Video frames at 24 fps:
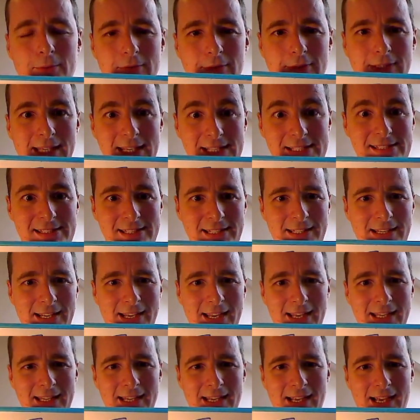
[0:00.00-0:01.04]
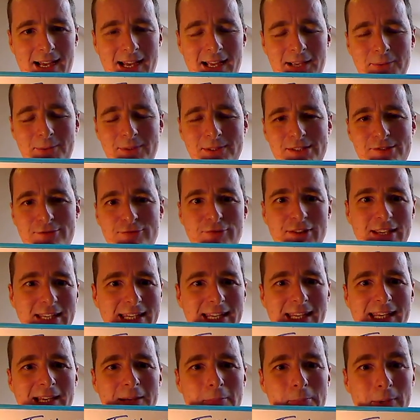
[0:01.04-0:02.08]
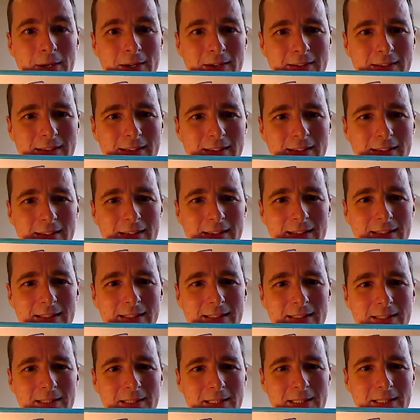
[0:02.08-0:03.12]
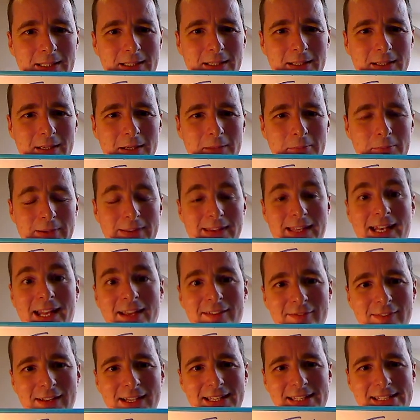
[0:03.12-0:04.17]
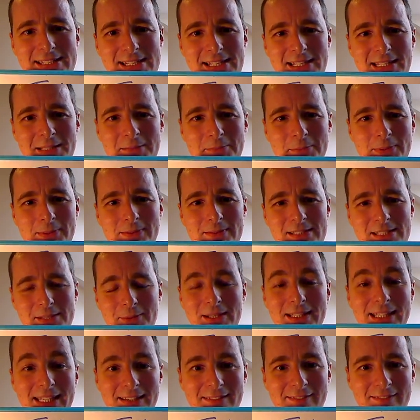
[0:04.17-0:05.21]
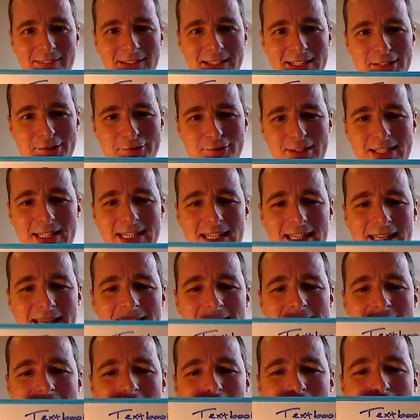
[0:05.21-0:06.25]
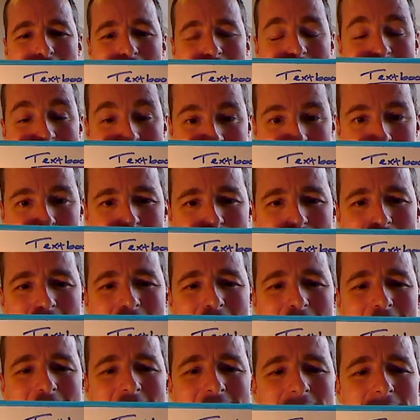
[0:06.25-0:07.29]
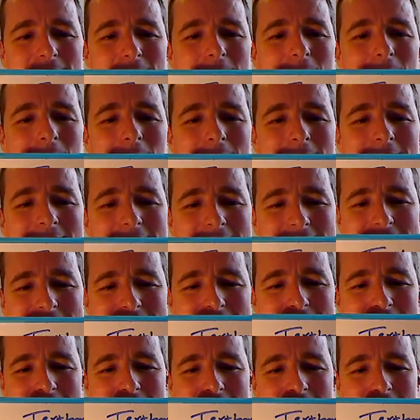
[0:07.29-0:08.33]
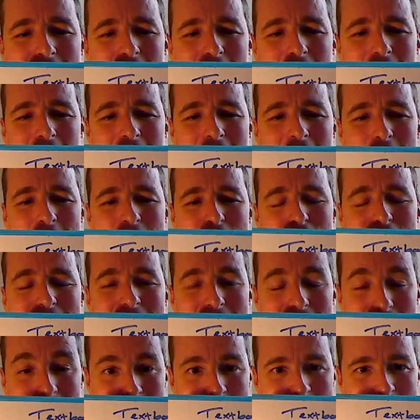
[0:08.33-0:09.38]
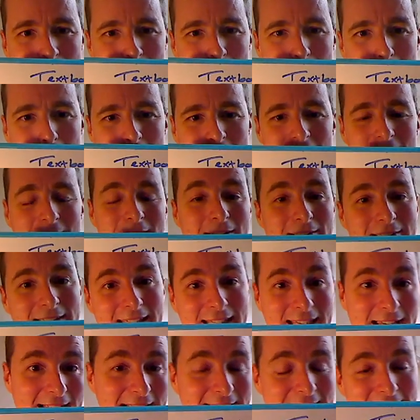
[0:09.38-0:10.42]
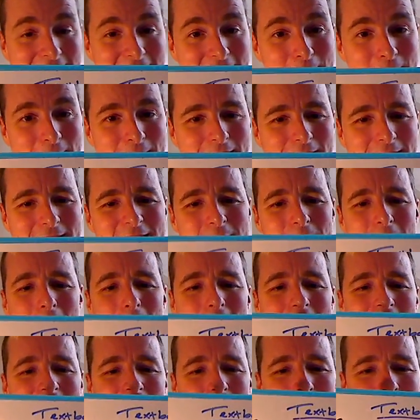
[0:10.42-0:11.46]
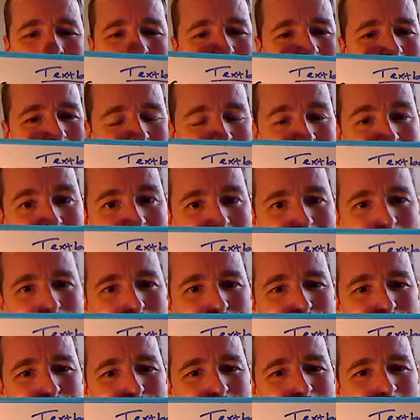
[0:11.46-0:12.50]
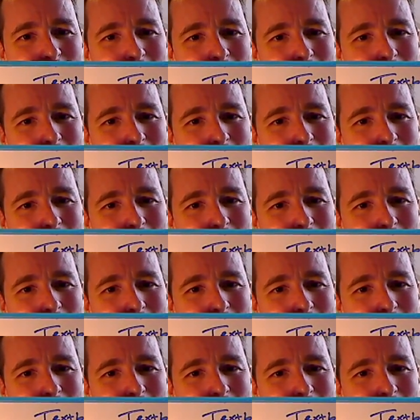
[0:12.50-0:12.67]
Yesterday I was reading a book, but then I fell asleep, so I didn't finish reading it, but I stopped reading it. Or yesterday I was reading the newspaper, I got to the end and then put the newspaper down, well, I finished.